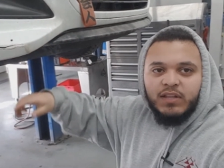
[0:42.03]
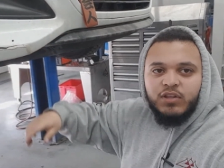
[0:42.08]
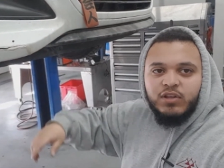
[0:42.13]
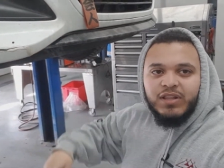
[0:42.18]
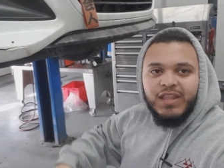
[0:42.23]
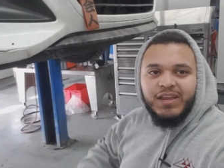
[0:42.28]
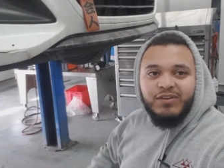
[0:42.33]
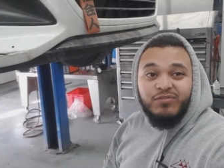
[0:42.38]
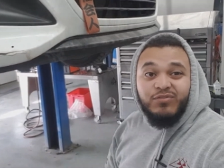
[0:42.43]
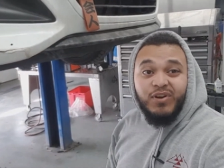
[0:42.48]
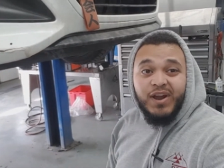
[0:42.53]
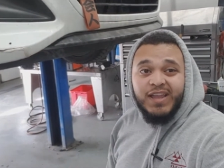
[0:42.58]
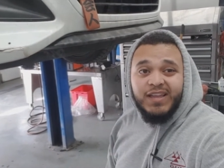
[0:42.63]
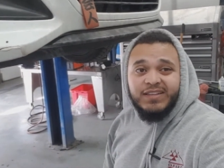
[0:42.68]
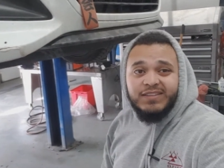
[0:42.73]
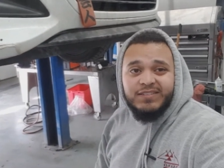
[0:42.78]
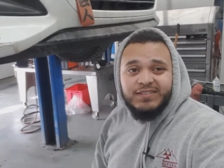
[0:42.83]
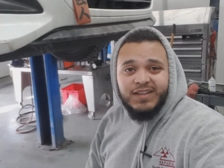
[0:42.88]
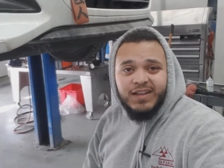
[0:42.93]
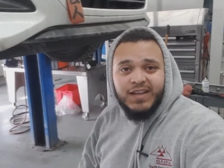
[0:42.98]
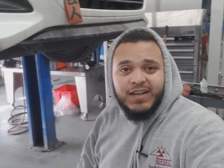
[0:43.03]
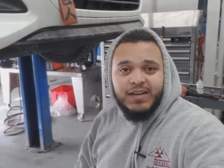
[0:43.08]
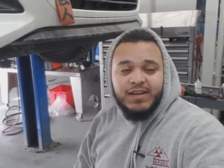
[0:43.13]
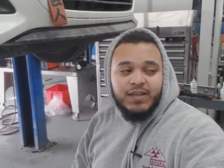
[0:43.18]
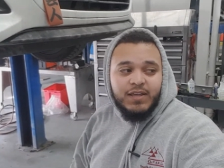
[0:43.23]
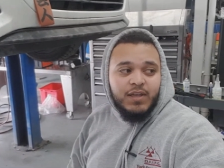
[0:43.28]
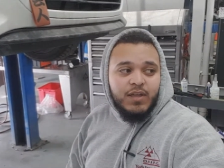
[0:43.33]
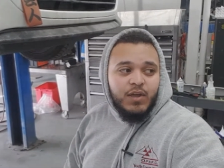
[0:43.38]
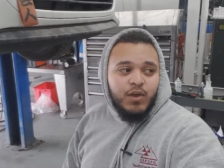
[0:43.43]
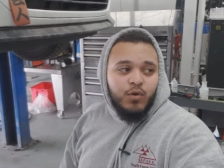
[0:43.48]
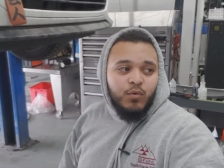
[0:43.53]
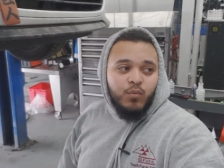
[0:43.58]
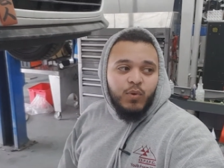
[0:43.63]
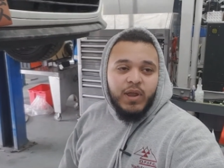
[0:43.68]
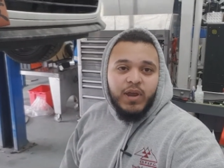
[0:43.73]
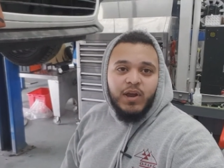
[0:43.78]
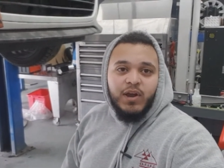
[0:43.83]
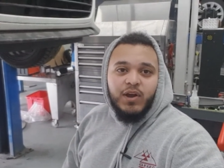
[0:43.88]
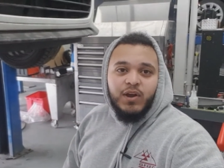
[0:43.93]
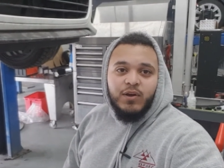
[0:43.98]
look like Frankenstein,
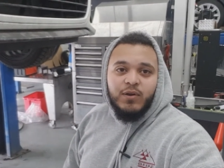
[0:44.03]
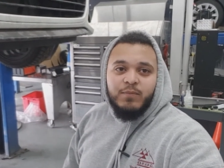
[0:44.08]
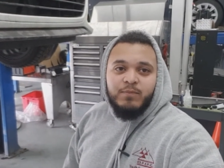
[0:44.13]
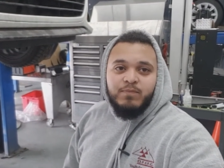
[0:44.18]
where